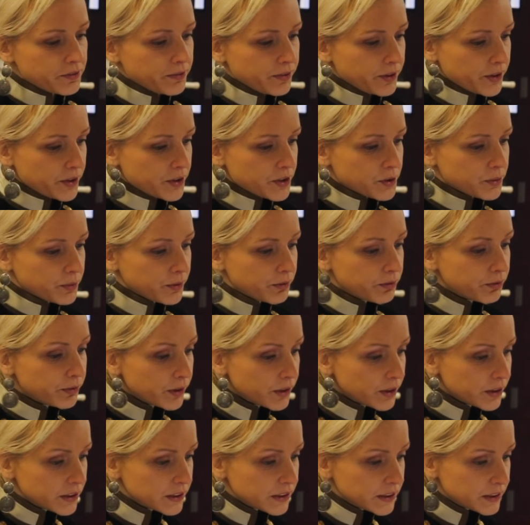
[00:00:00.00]
first? Well,
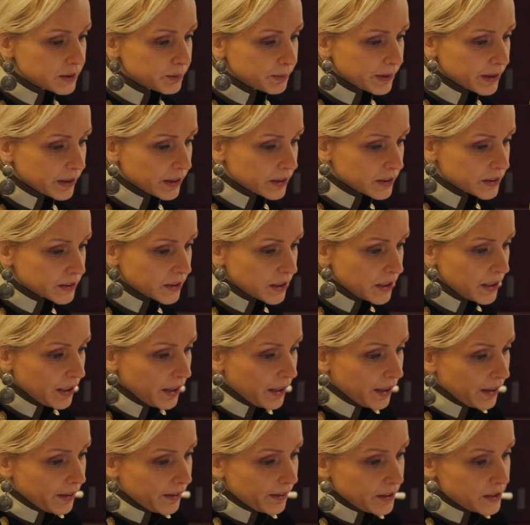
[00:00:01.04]
first is because
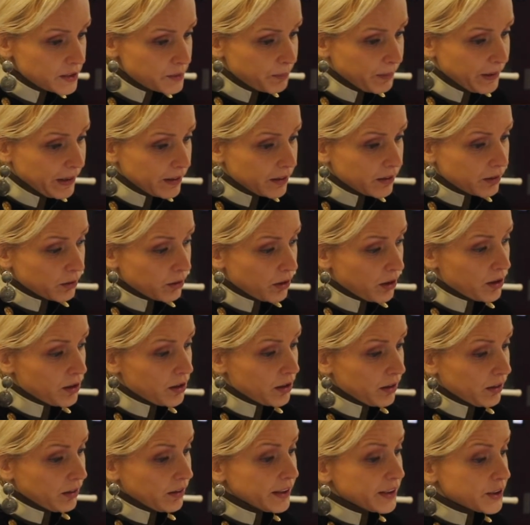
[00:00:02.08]
they speak
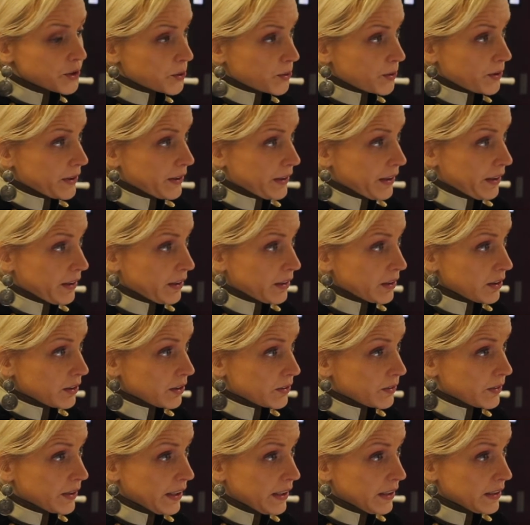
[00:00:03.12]
literally,
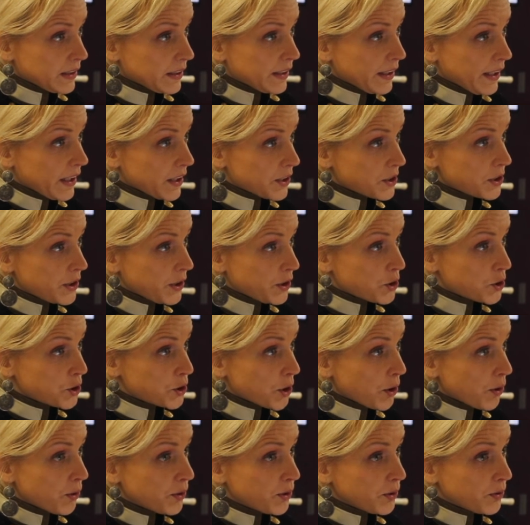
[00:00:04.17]
right? They actually
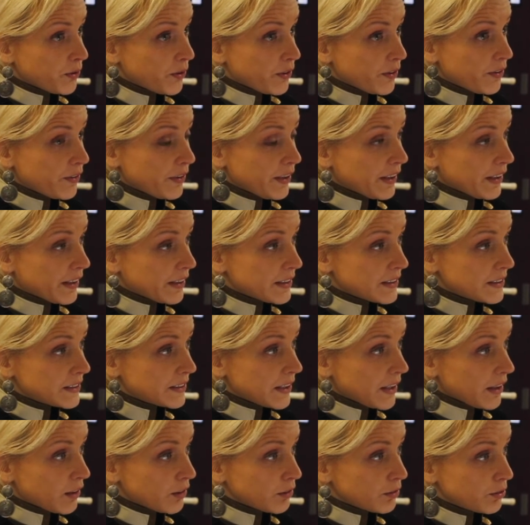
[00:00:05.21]
show you the thing
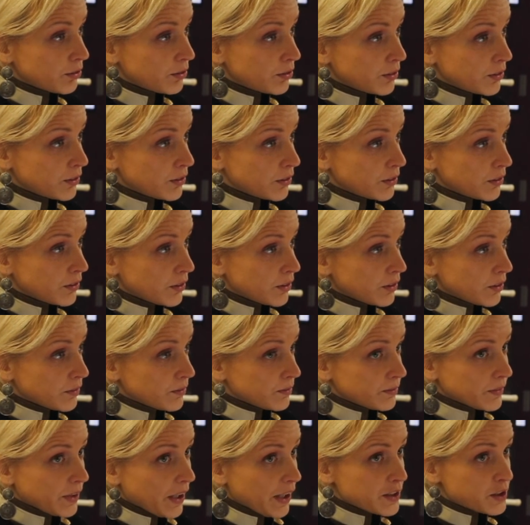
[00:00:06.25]
itself,
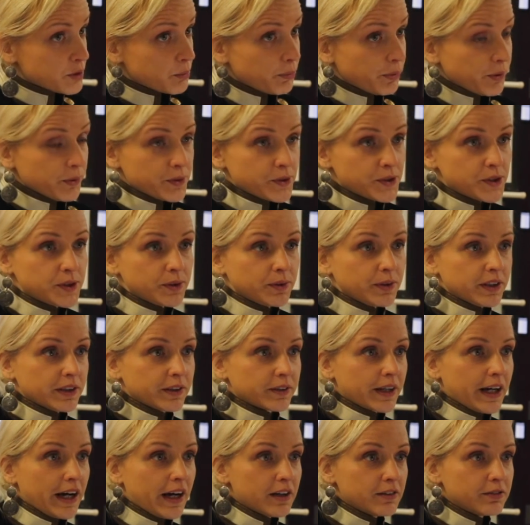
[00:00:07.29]
as opposed to a
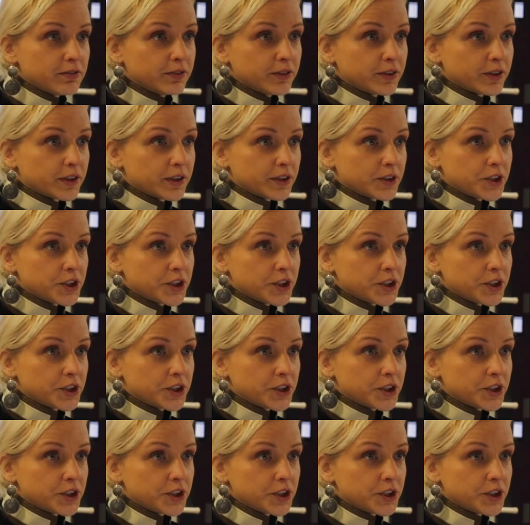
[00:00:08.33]
graph or a